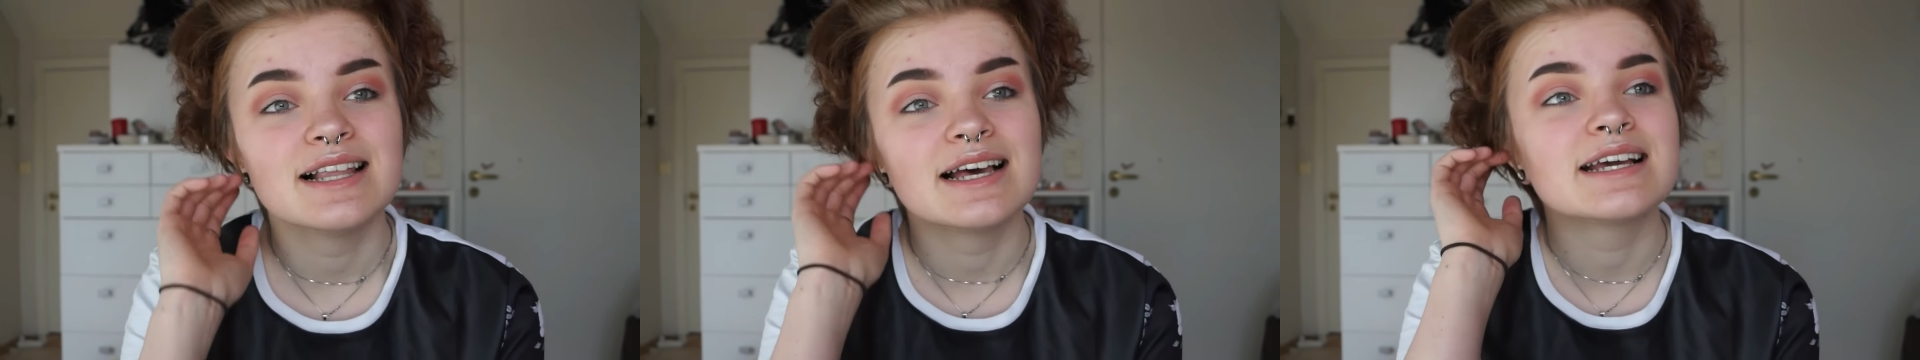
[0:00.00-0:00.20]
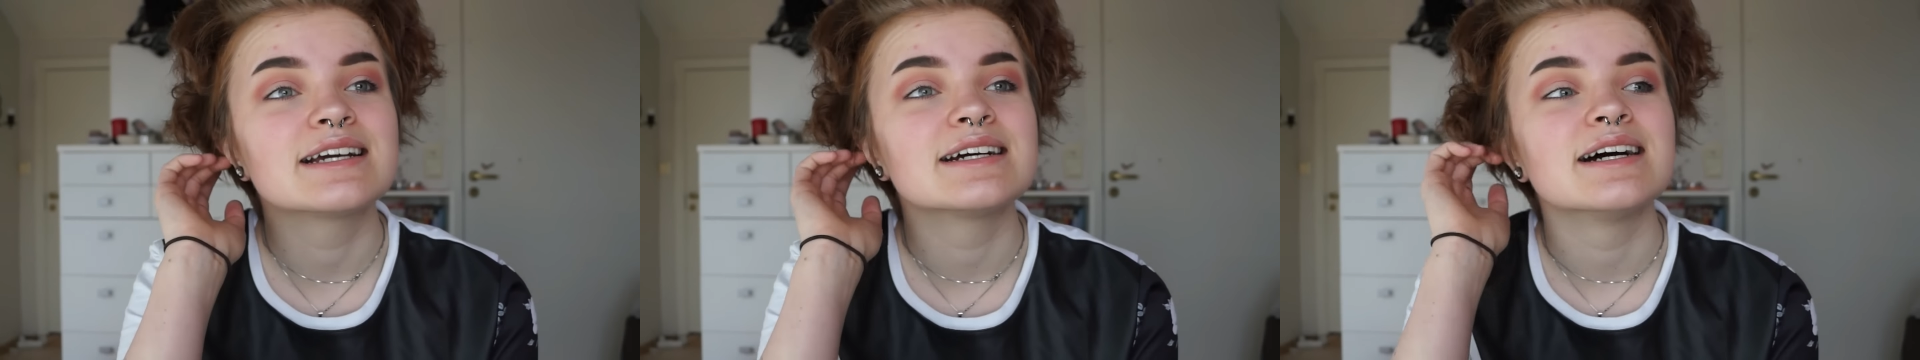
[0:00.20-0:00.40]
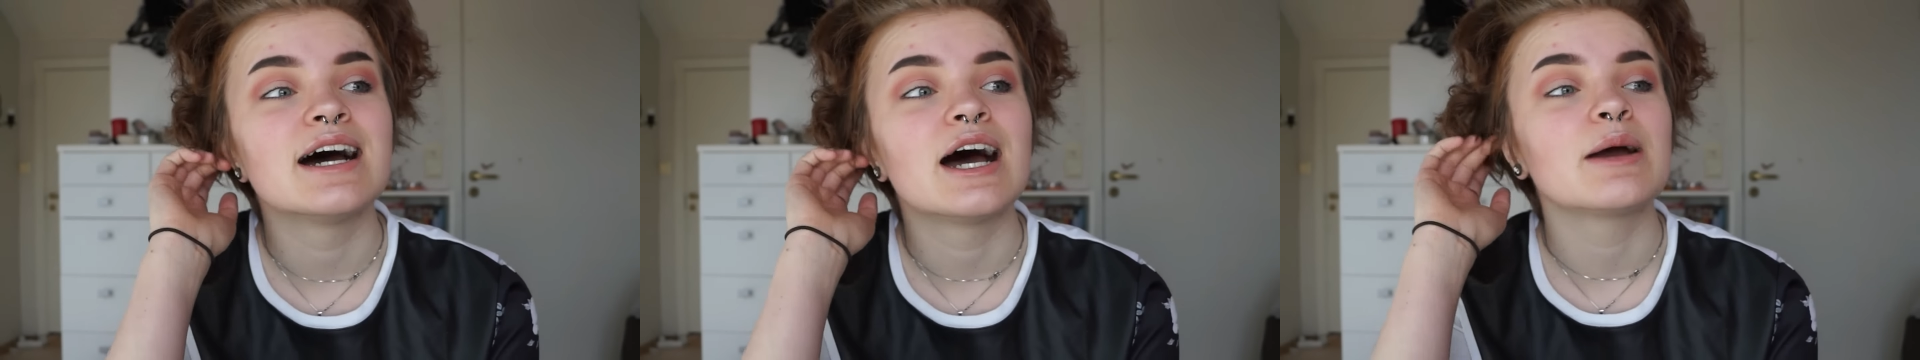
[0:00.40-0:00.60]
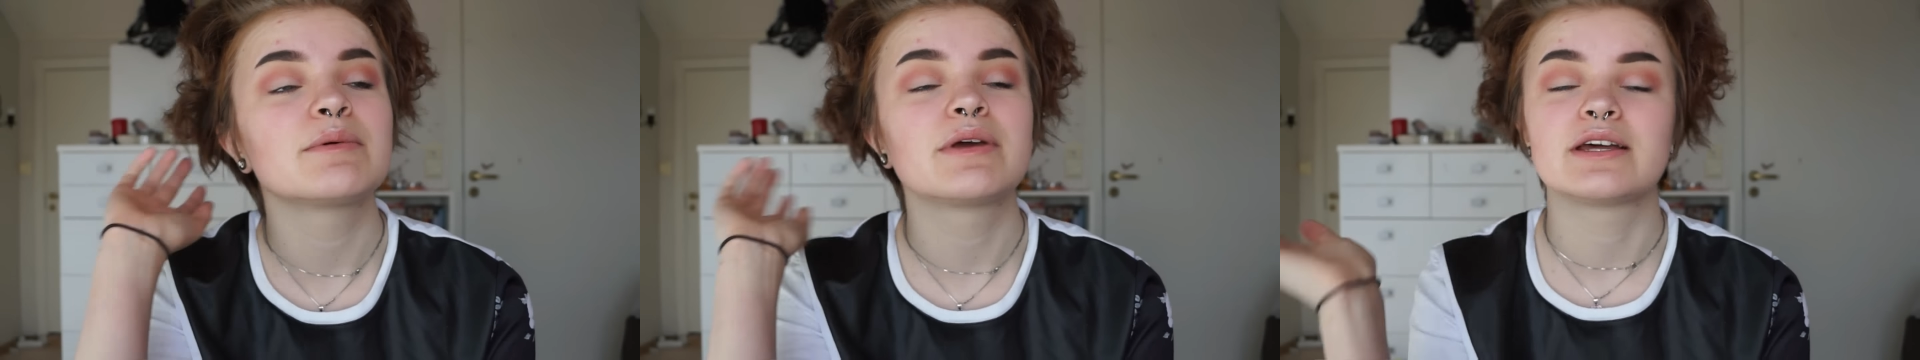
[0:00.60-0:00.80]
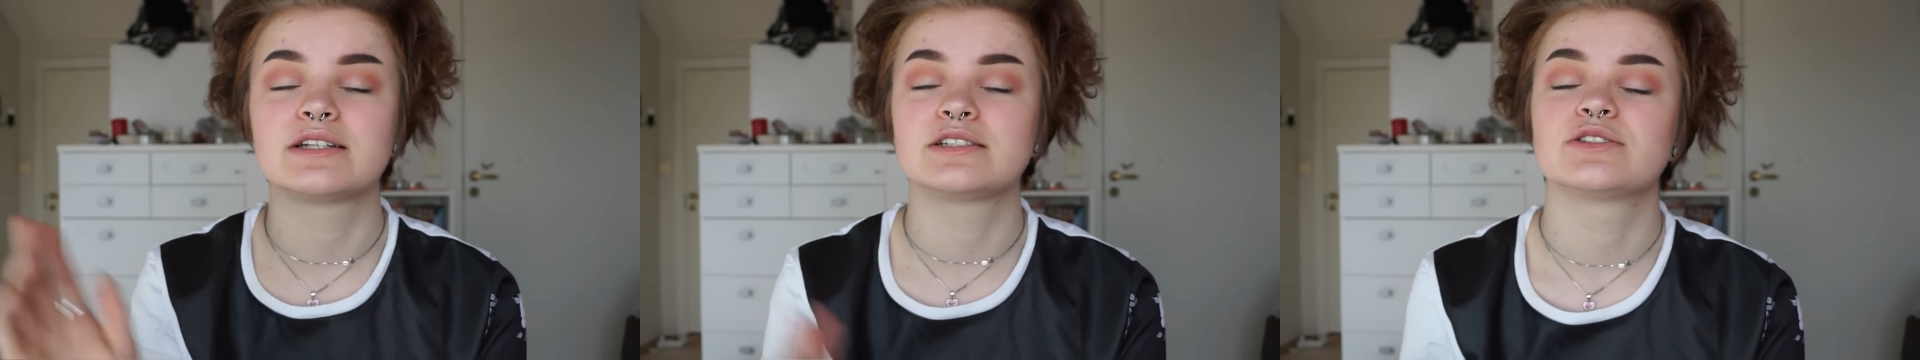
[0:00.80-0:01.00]
like,
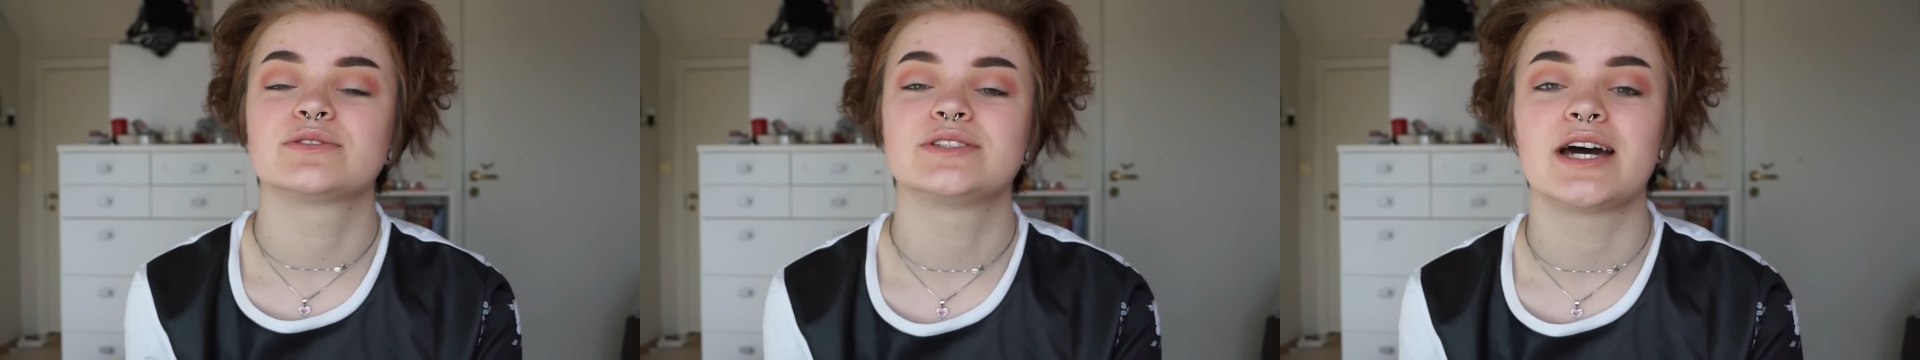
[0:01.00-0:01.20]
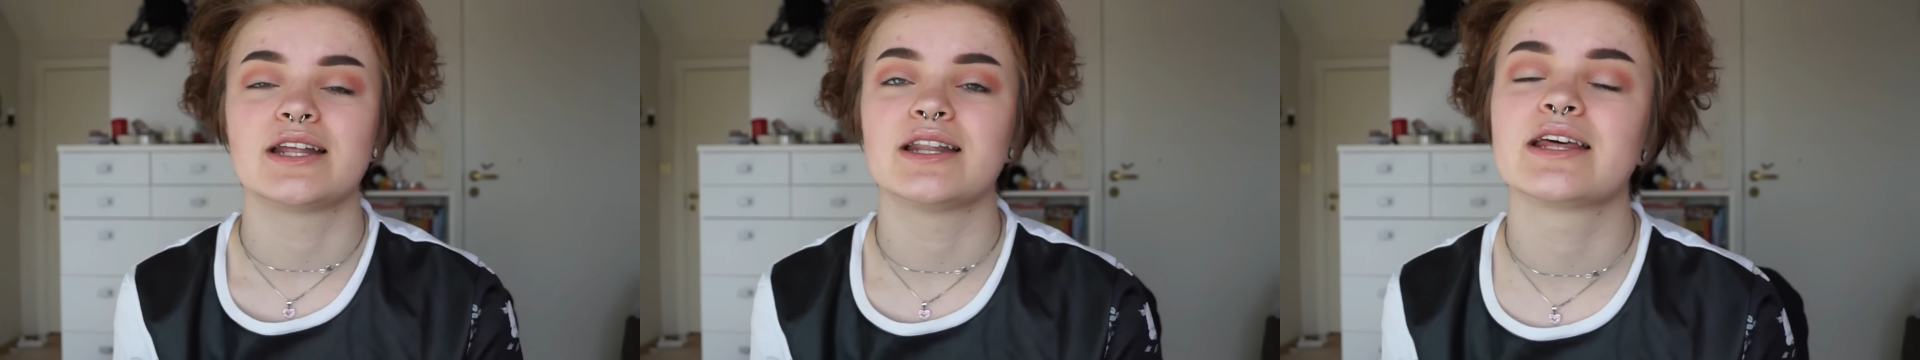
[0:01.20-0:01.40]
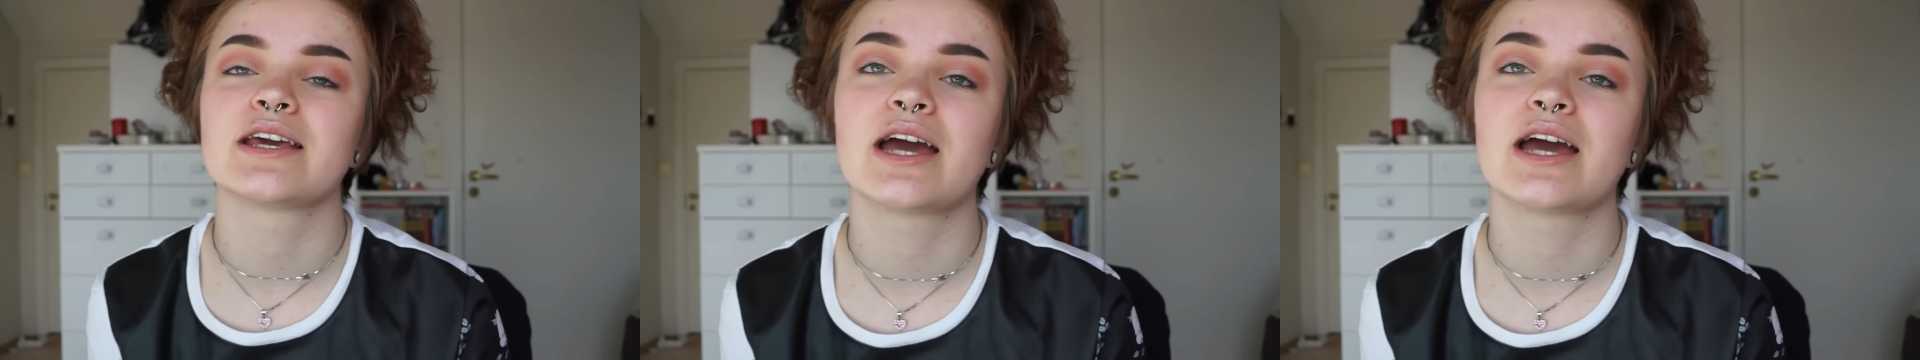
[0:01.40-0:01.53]
I'm getting so tan.